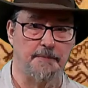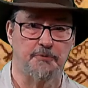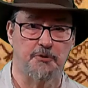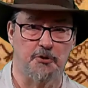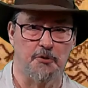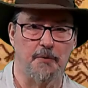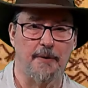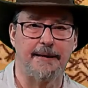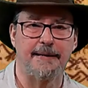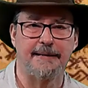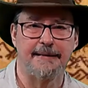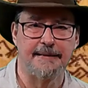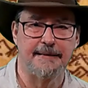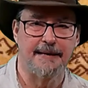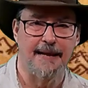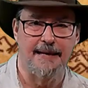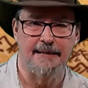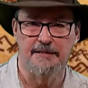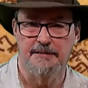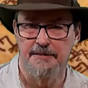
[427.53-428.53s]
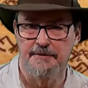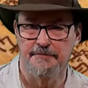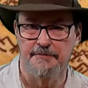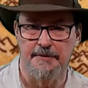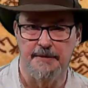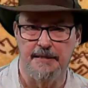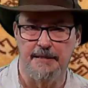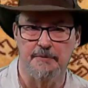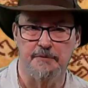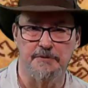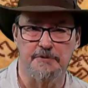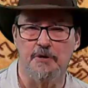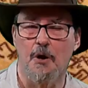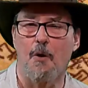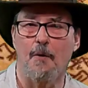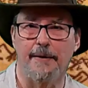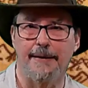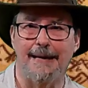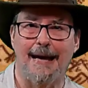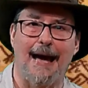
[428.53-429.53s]
subterranean activity was
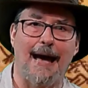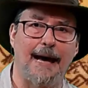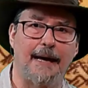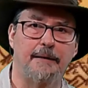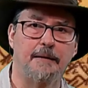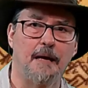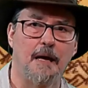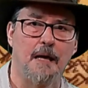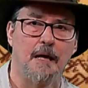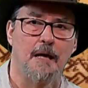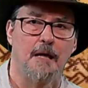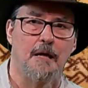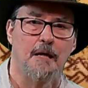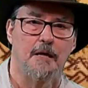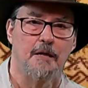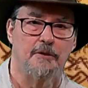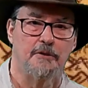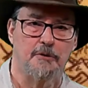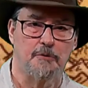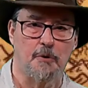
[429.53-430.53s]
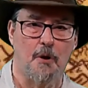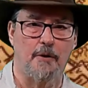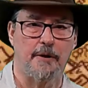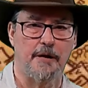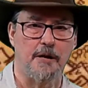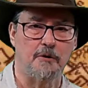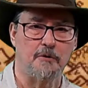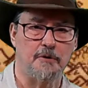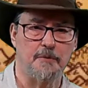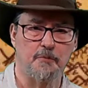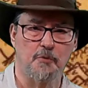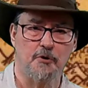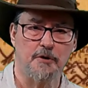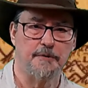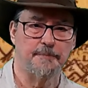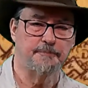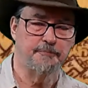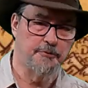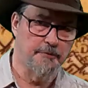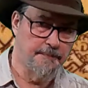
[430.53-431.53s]
going on, the Rohirrim
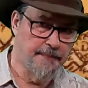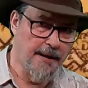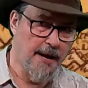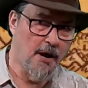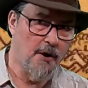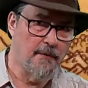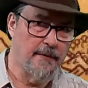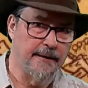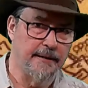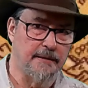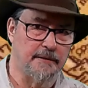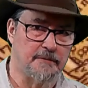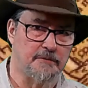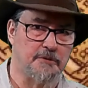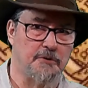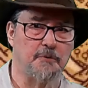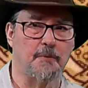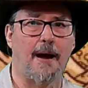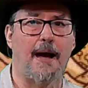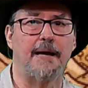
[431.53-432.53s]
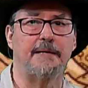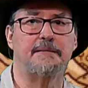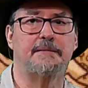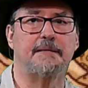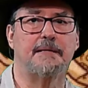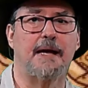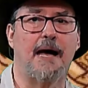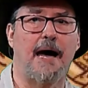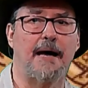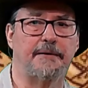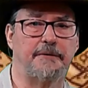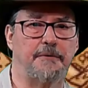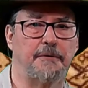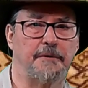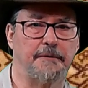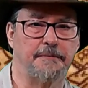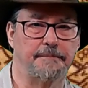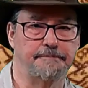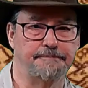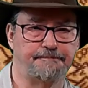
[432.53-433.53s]
were preparing to ride to
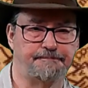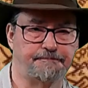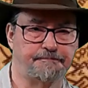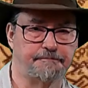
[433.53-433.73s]
Gondor.